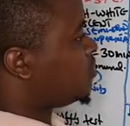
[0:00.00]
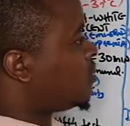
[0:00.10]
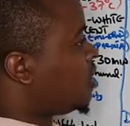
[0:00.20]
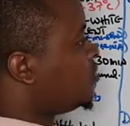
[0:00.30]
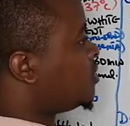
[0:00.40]
to
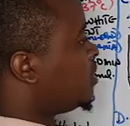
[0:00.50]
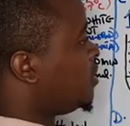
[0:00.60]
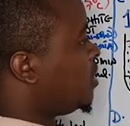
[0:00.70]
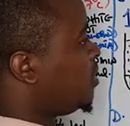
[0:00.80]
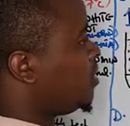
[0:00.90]
count
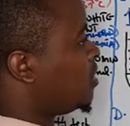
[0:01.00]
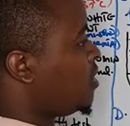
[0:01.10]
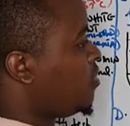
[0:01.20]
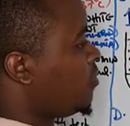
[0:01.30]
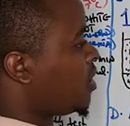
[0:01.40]
here.
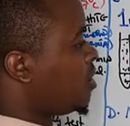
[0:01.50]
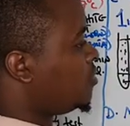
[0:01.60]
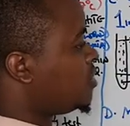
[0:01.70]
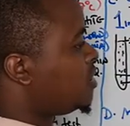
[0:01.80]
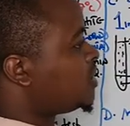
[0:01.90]
We
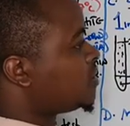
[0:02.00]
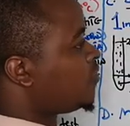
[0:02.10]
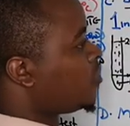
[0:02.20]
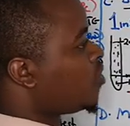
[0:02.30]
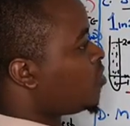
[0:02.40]
count these
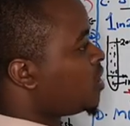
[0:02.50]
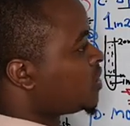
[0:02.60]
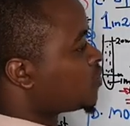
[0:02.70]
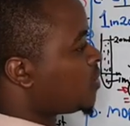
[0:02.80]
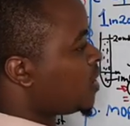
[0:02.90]
4 corner
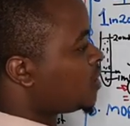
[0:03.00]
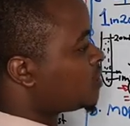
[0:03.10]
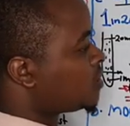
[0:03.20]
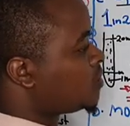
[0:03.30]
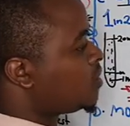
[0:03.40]

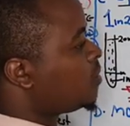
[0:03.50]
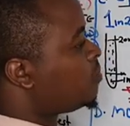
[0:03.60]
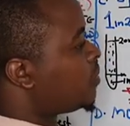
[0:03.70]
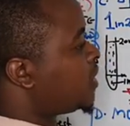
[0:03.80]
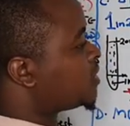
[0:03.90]
squares
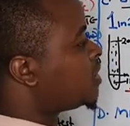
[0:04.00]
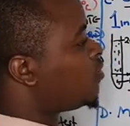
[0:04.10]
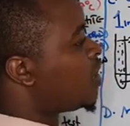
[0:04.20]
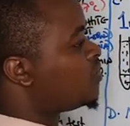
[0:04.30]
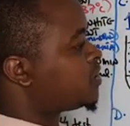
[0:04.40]
plus the
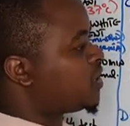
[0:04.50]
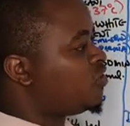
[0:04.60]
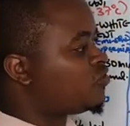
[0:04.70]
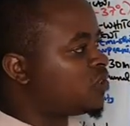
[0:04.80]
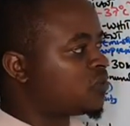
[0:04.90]
1
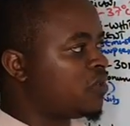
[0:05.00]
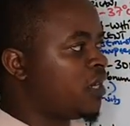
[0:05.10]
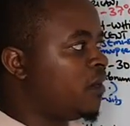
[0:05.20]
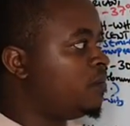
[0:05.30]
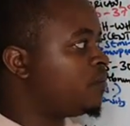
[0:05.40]
central
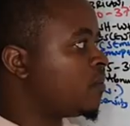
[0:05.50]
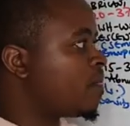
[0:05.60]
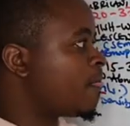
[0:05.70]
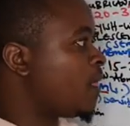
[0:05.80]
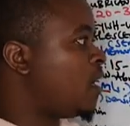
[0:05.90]
square.
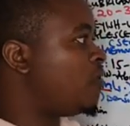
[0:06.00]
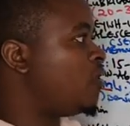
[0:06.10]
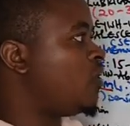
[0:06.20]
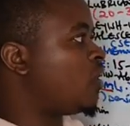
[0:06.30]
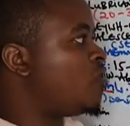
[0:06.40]
And we
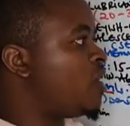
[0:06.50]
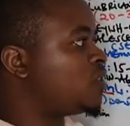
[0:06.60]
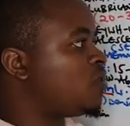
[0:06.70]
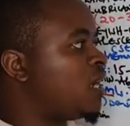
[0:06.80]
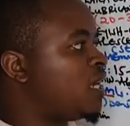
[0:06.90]
know the corner
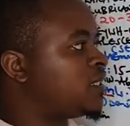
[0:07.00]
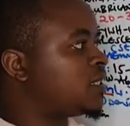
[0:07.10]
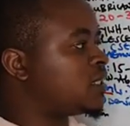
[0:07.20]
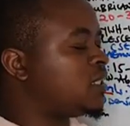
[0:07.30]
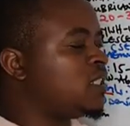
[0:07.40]
square has
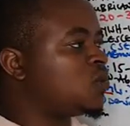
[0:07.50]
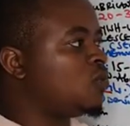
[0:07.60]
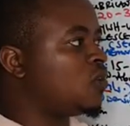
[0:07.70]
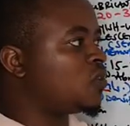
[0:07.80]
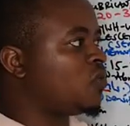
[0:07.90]
16
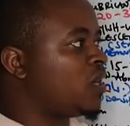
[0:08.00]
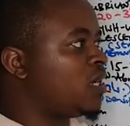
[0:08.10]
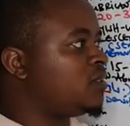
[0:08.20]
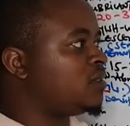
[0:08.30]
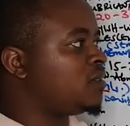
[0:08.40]
small
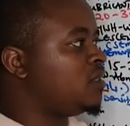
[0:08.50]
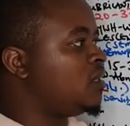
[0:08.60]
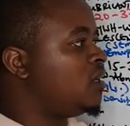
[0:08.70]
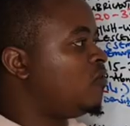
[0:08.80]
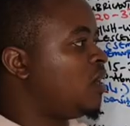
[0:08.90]
squares,
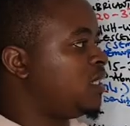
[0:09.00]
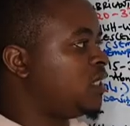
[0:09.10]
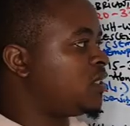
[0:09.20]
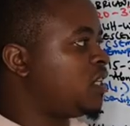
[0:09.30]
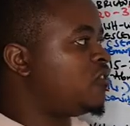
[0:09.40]
whereas the
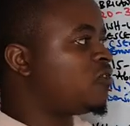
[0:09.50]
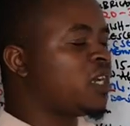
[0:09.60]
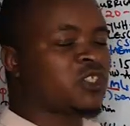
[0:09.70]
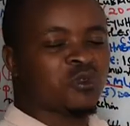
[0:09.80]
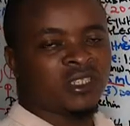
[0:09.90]
central
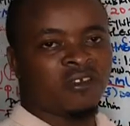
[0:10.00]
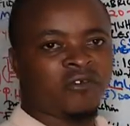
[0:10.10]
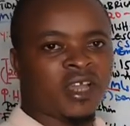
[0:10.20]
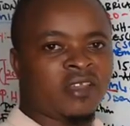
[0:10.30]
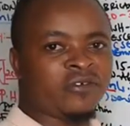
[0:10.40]
has
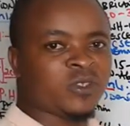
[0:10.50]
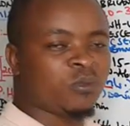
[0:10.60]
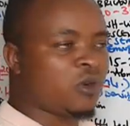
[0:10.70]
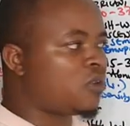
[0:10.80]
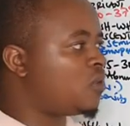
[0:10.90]
25
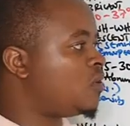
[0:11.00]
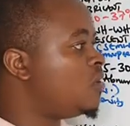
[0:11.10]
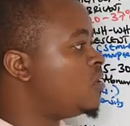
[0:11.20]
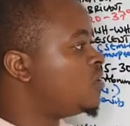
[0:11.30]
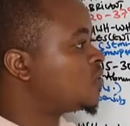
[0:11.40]
small
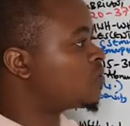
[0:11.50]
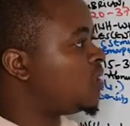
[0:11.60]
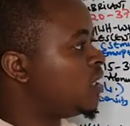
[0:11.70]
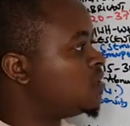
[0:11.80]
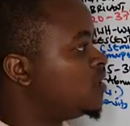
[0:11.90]

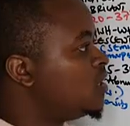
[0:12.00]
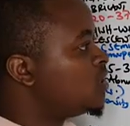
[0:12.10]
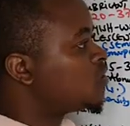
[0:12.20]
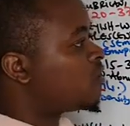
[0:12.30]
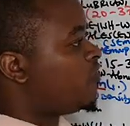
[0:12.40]
squares.
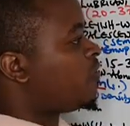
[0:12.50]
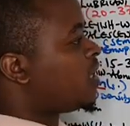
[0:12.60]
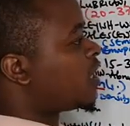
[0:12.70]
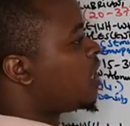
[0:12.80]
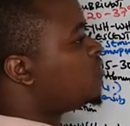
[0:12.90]
So if
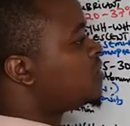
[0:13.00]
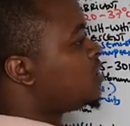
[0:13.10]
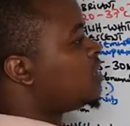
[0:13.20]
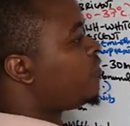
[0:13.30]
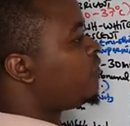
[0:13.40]
I count
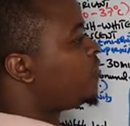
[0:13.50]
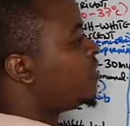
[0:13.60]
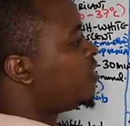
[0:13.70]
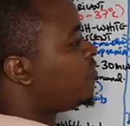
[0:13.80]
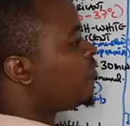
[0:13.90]
in the
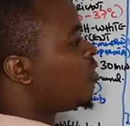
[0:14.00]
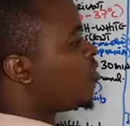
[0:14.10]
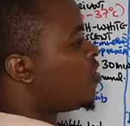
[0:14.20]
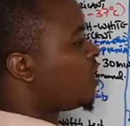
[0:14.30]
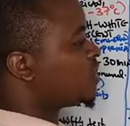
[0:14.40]
4
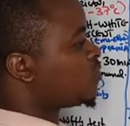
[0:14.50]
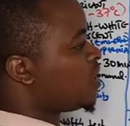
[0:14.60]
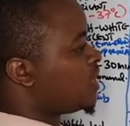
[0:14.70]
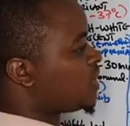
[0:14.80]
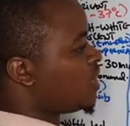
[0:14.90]
corner
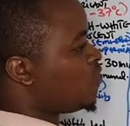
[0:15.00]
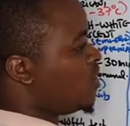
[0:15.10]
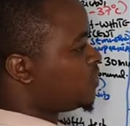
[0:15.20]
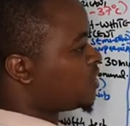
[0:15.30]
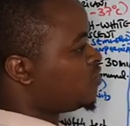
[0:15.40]
squares and the
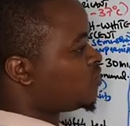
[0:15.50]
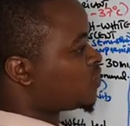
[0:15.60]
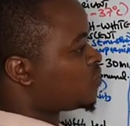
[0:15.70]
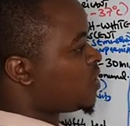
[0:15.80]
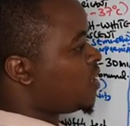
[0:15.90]
1 central
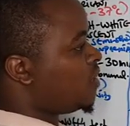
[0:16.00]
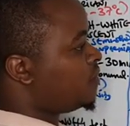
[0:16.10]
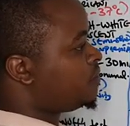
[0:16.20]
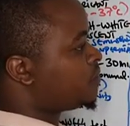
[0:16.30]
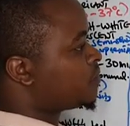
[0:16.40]
square,
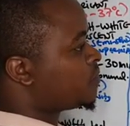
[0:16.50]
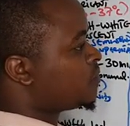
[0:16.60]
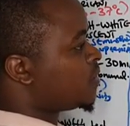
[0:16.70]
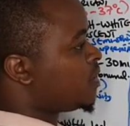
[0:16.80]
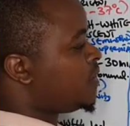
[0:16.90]

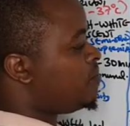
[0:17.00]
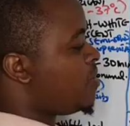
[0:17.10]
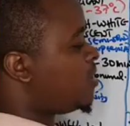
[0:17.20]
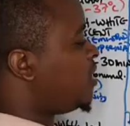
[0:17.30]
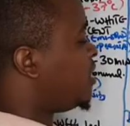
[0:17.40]

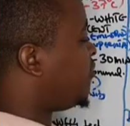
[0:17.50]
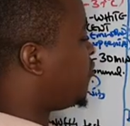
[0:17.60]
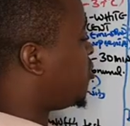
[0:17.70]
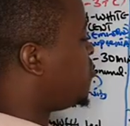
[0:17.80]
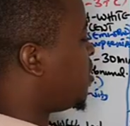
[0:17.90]
the
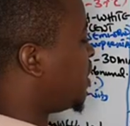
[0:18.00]
formula